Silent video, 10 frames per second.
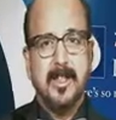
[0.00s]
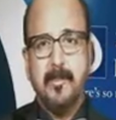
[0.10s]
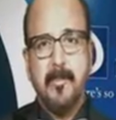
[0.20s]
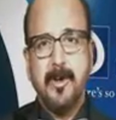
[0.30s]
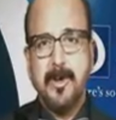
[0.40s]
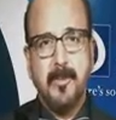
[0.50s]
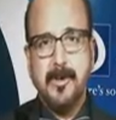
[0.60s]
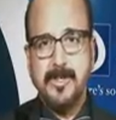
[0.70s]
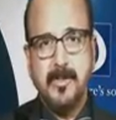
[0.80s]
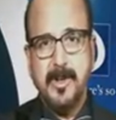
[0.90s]
The
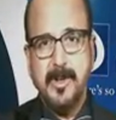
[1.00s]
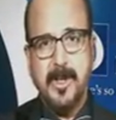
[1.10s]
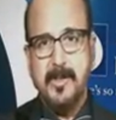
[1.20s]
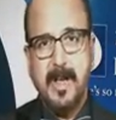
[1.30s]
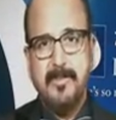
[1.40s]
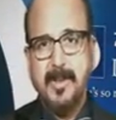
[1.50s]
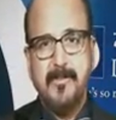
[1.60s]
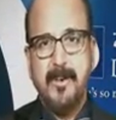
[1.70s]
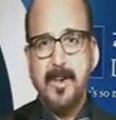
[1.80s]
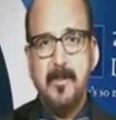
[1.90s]
monetary policy will have
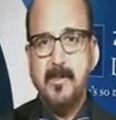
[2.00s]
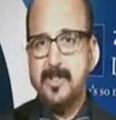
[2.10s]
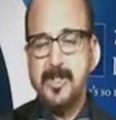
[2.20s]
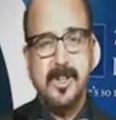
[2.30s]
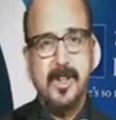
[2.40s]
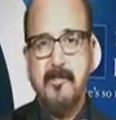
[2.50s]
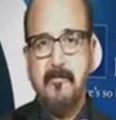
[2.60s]
a different dimension.